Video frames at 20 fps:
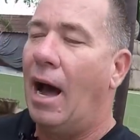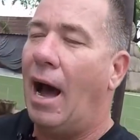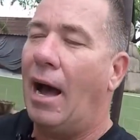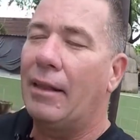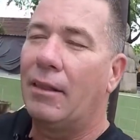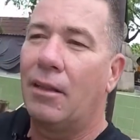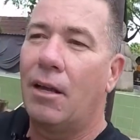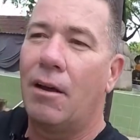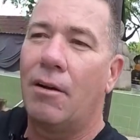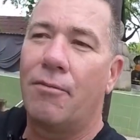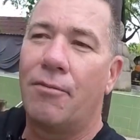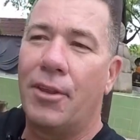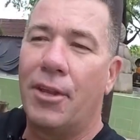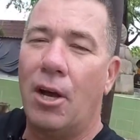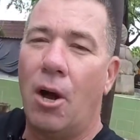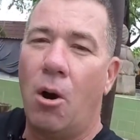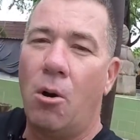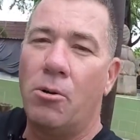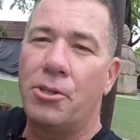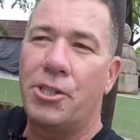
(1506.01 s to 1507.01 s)
I love
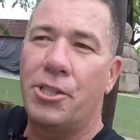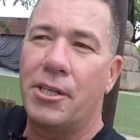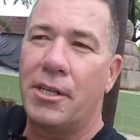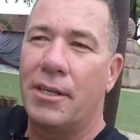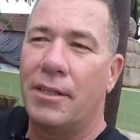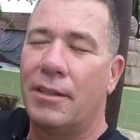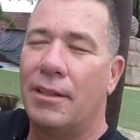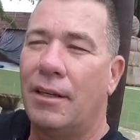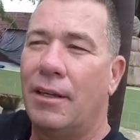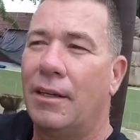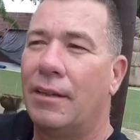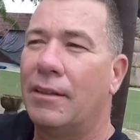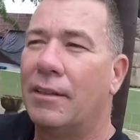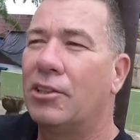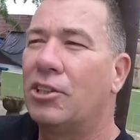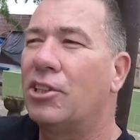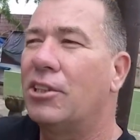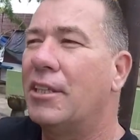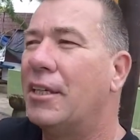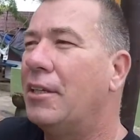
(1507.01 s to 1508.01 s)
the ocean. The
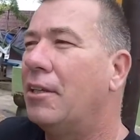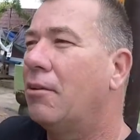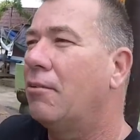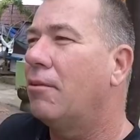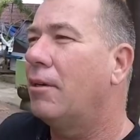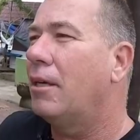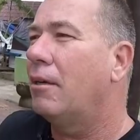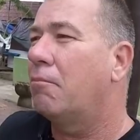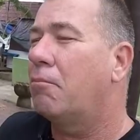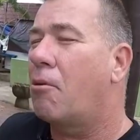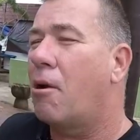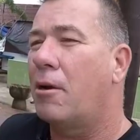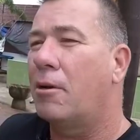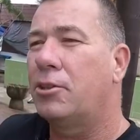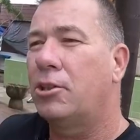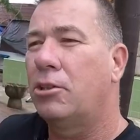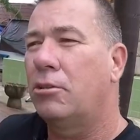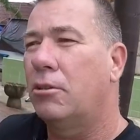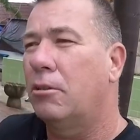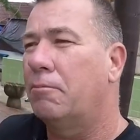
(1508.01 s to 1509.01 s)
scenery in
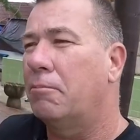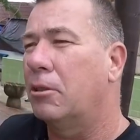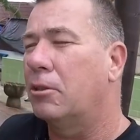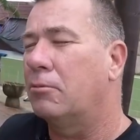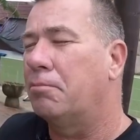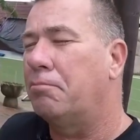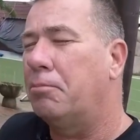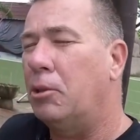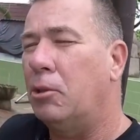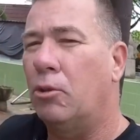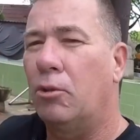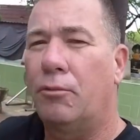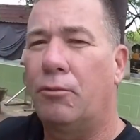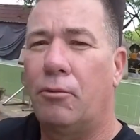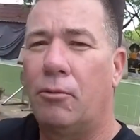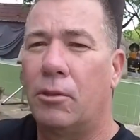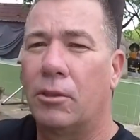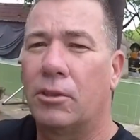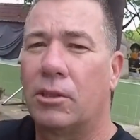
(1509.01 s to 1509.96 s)
Prachuap is beautiful.